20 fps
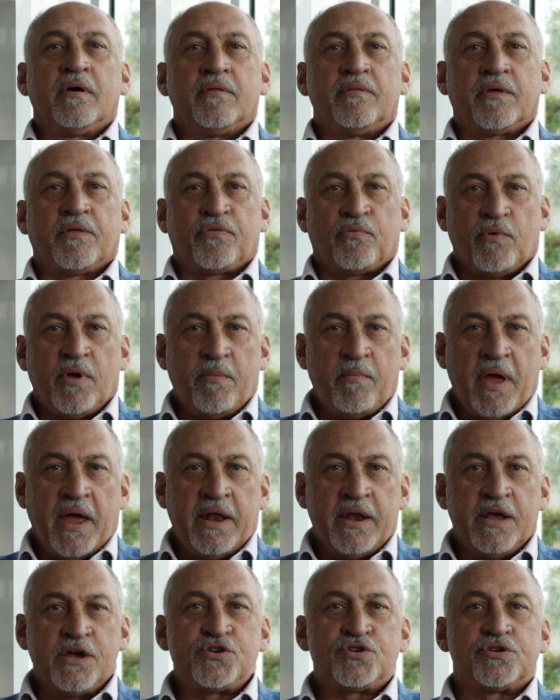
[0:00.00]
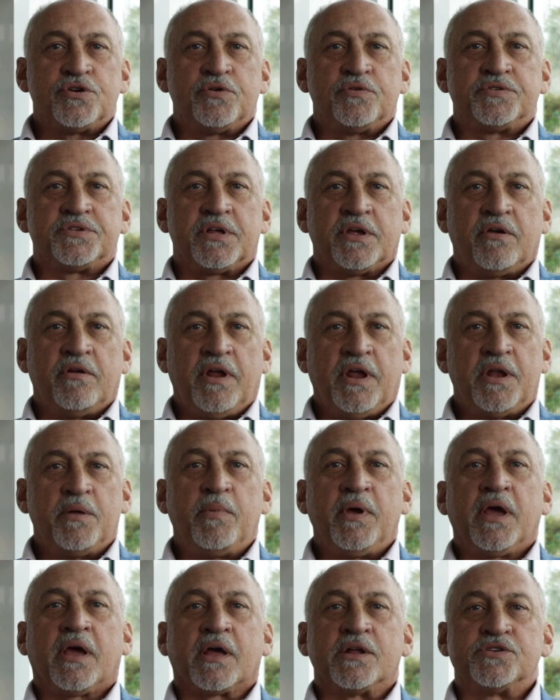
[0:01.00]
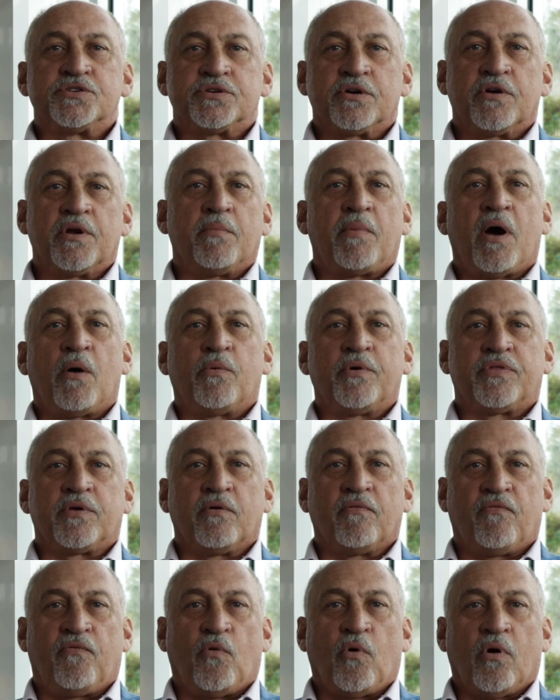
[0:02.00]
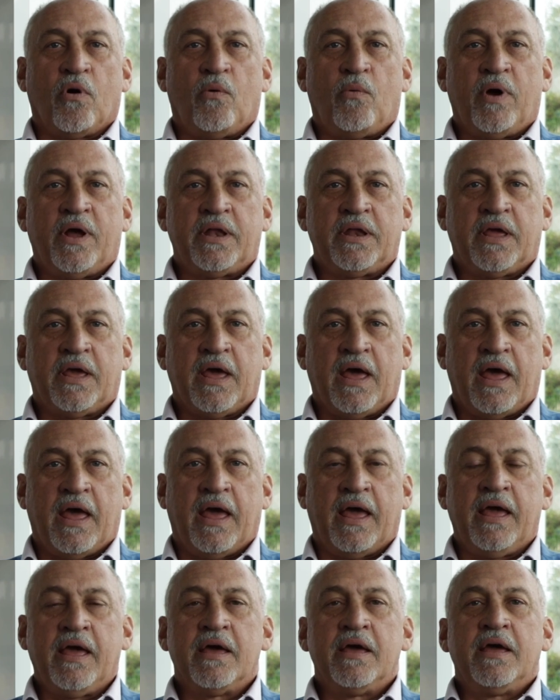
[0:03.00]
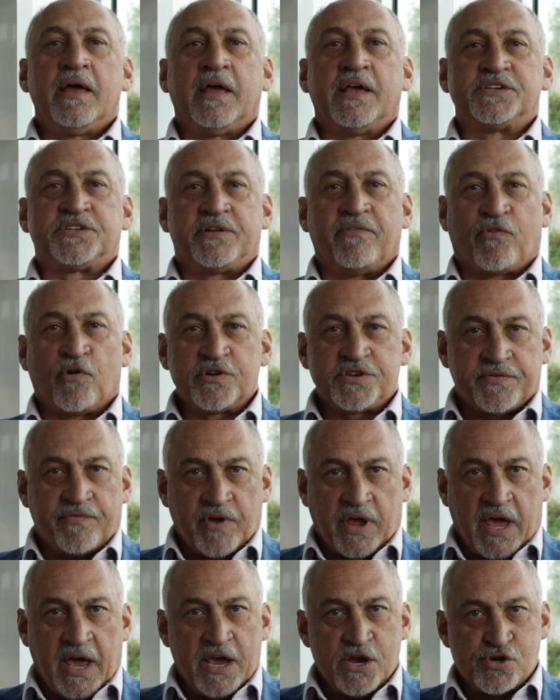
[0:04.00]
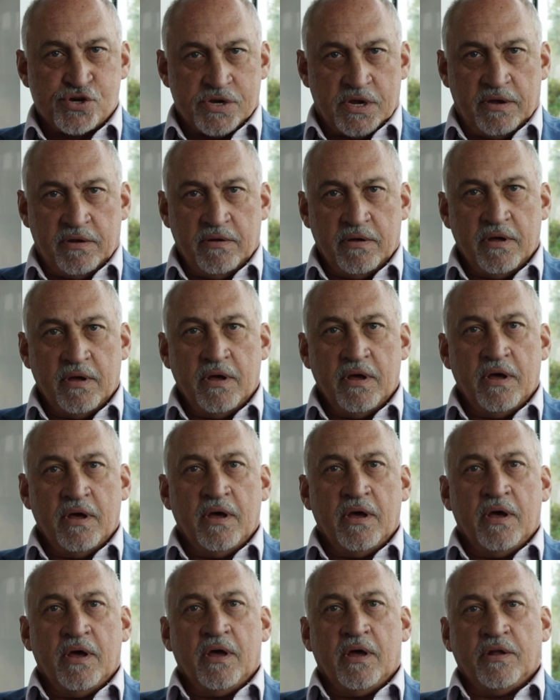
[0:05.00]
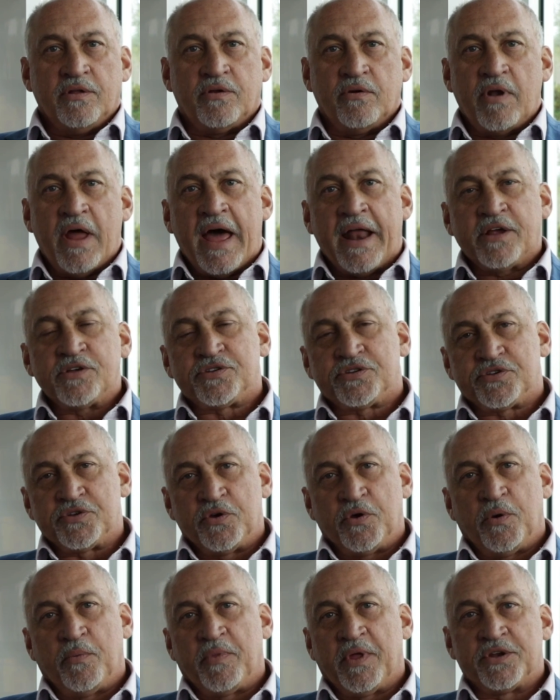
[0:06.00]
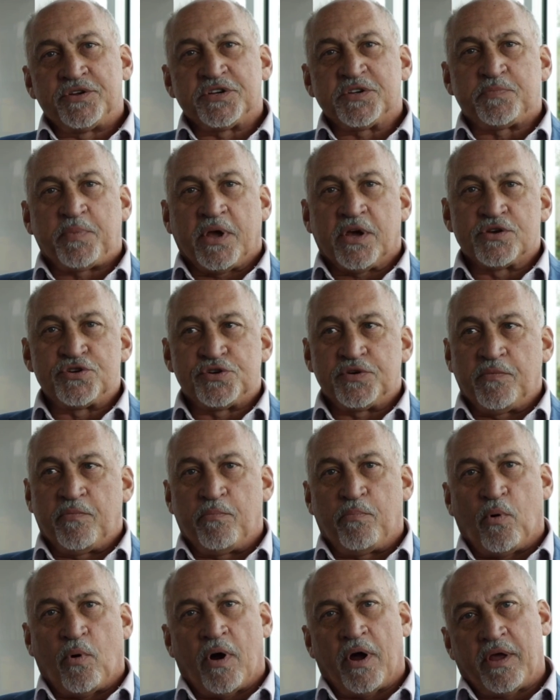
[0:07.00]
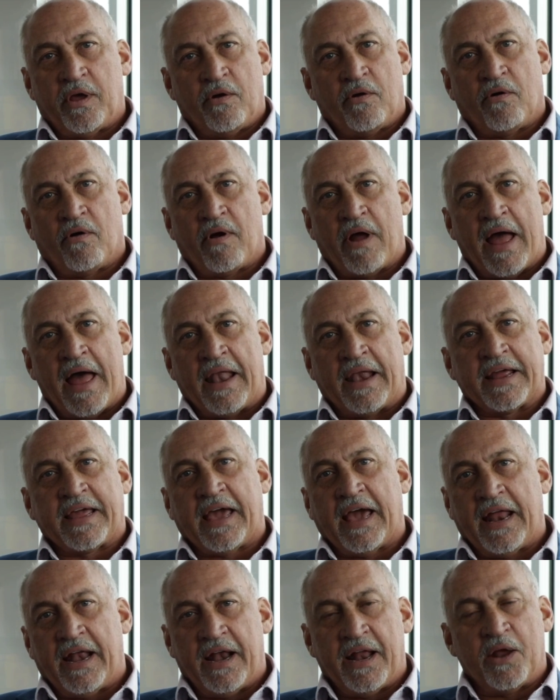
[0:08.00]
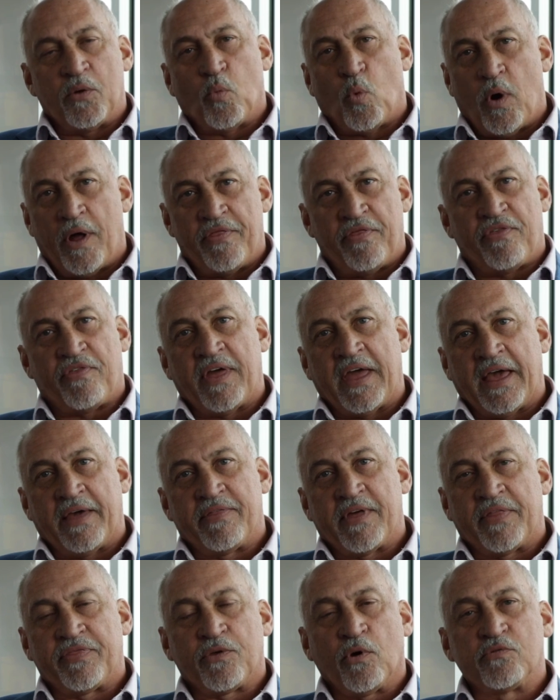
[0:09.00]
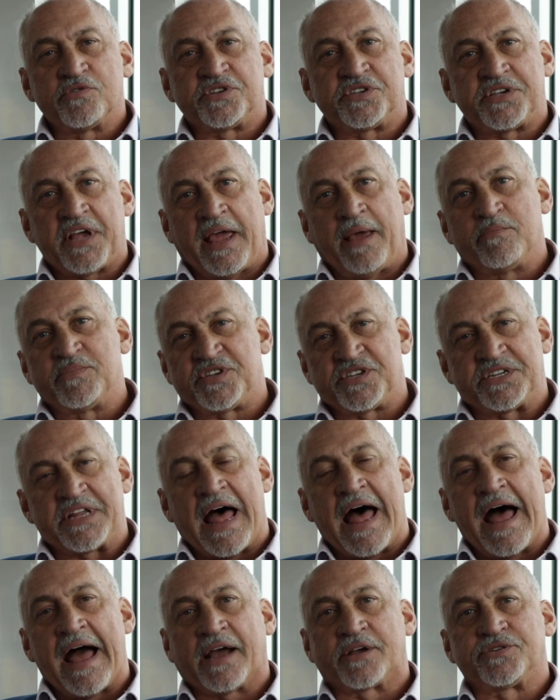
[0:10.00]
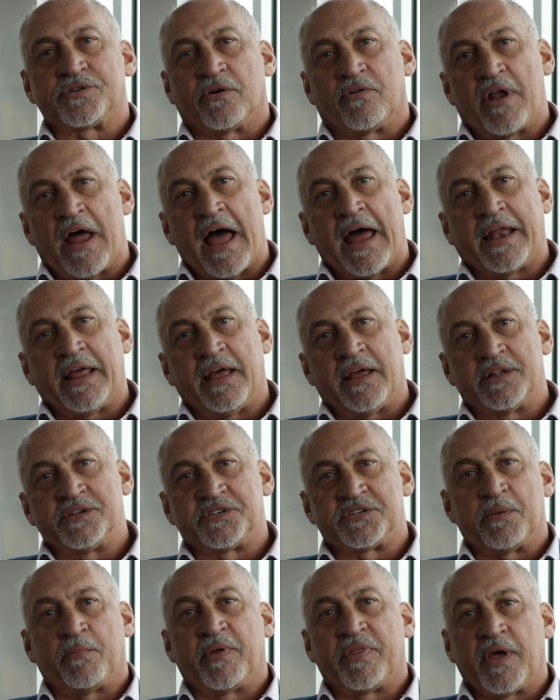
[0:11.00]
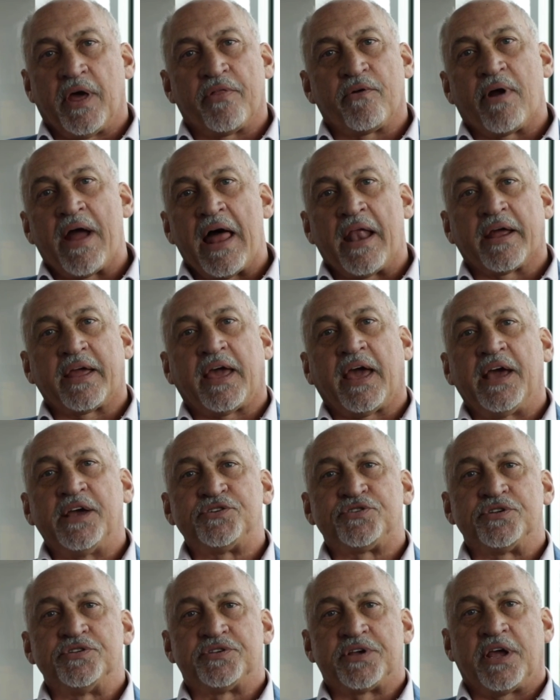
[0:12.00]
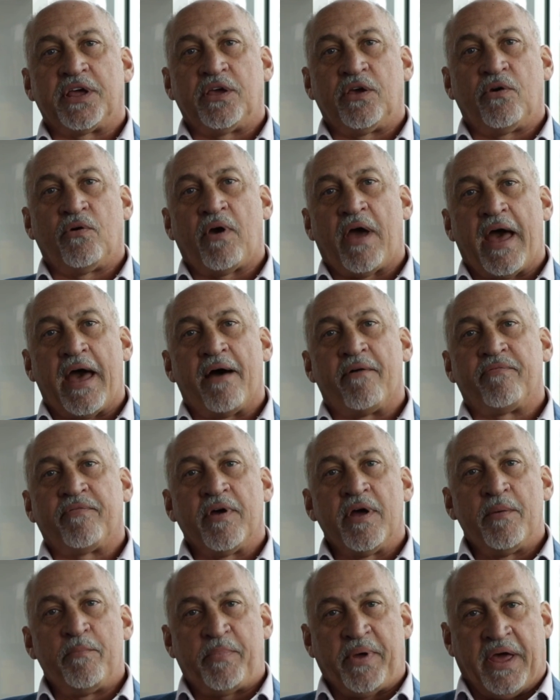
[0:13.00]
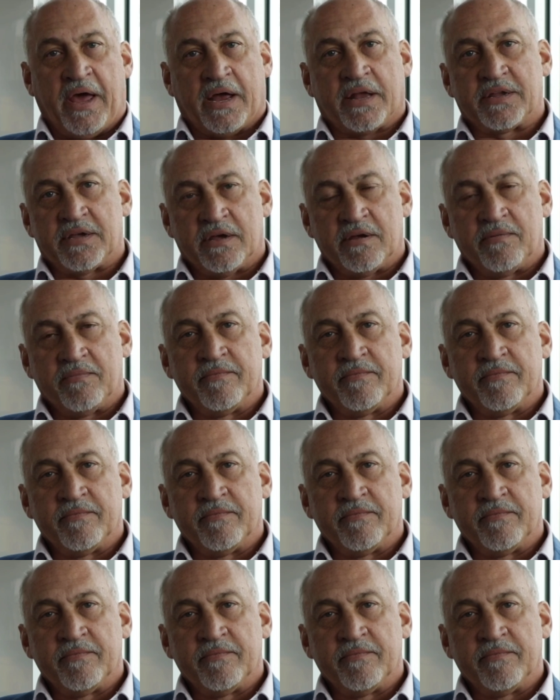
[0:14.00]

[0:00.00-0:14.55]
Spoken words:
The three main issues that you need to be concerned about with your 401k is diversification. Do not assume that just because you're allocated in one thing that those same stocks are not in some of the other allocations that you have picked.